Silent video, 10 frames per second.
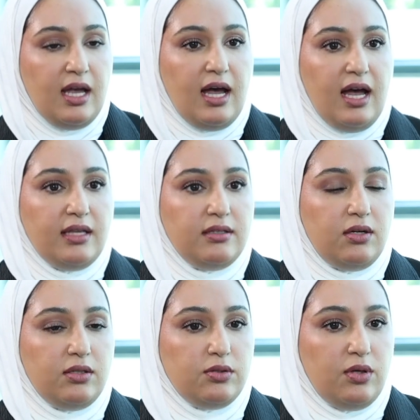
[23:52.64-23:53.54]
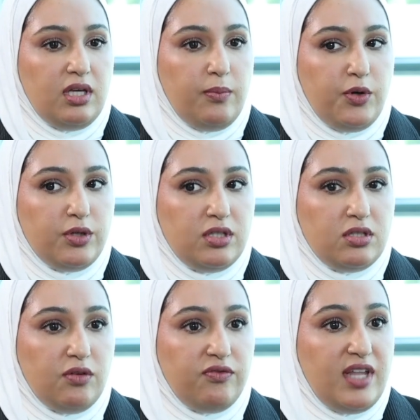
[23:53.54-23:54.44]
And also the
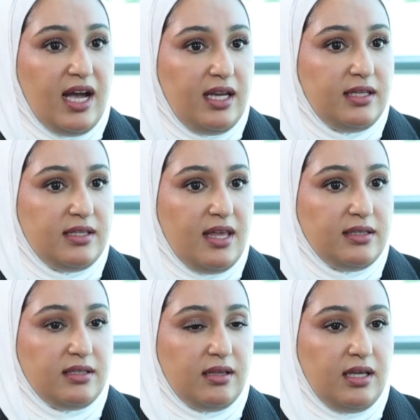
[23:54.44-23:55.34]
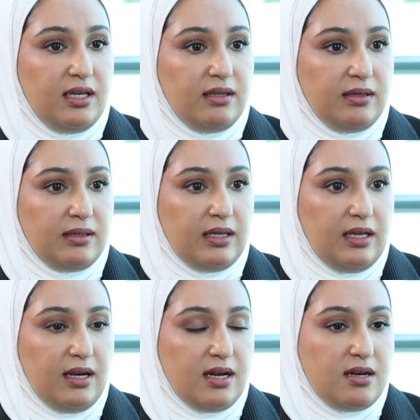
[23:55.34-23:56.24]
importance of diet, that
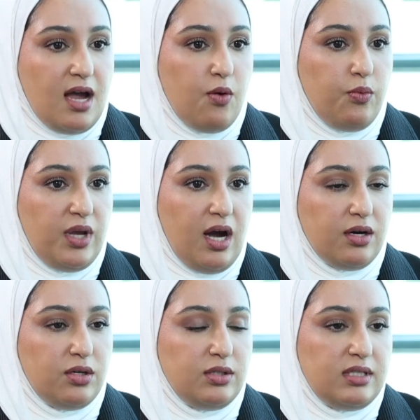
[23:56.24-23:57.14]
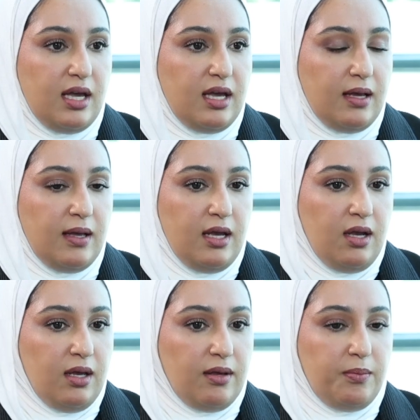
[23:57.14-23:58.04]
now we are not,
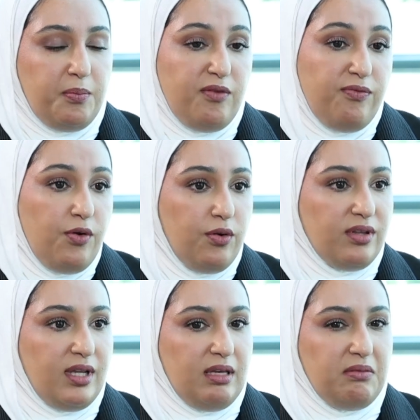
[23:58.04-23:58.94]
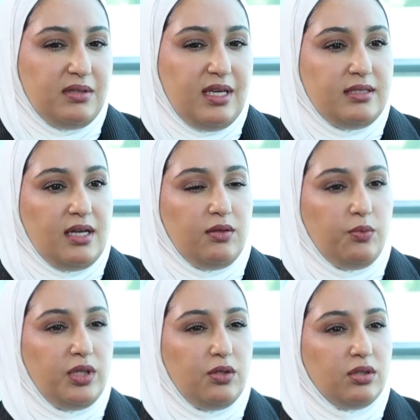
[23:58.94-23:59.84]
before they said
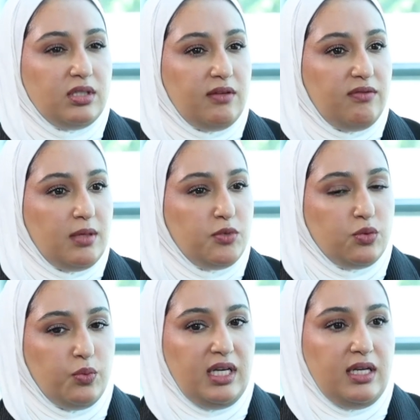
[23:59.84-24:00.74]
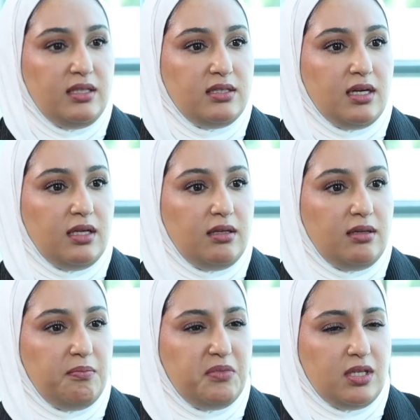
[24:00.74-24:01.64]
we don't give them sweets,
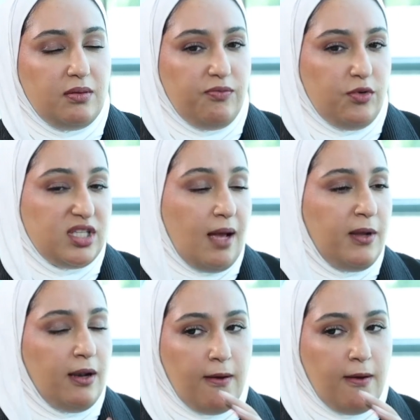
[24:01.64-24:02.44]
and for example